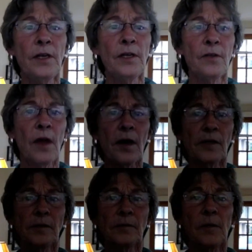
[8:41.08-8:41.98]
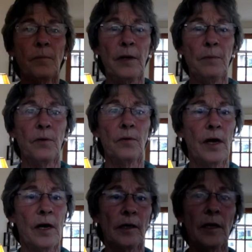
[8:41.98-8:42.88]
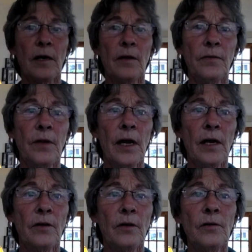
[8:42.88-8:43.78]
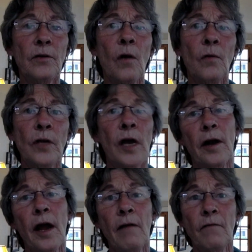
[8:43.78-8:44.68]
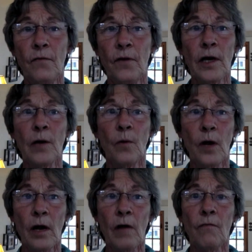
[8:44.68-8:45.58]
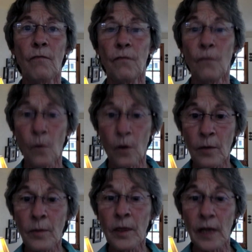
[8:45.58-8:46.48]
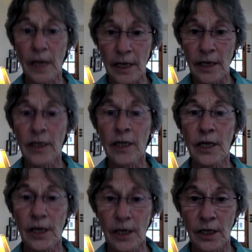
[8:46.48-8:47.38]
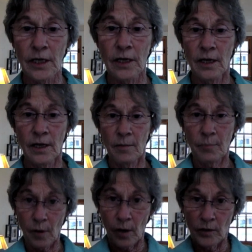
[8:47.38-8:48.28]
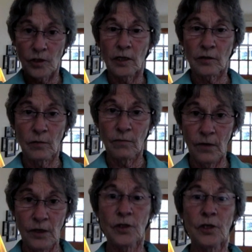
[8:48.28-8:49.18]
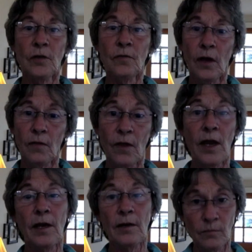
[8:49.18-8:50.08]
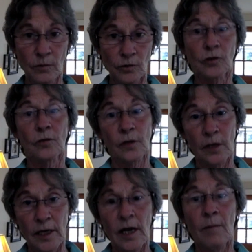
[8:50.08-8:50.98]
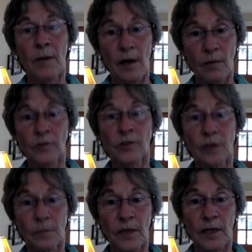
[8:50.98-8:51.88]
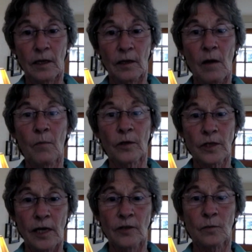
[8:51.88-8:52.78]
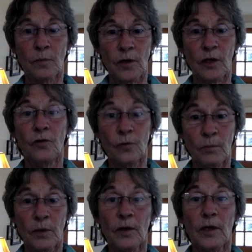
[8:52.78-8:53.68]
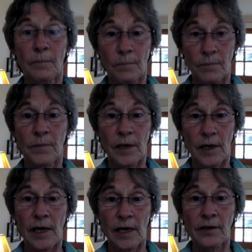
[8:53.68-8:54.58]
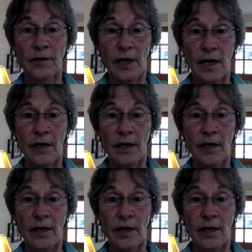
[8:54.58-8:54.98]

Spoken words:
I think that people that don't yet have a very well formulated project or vision, that they will certainly come out with something a lot more tangible and doable and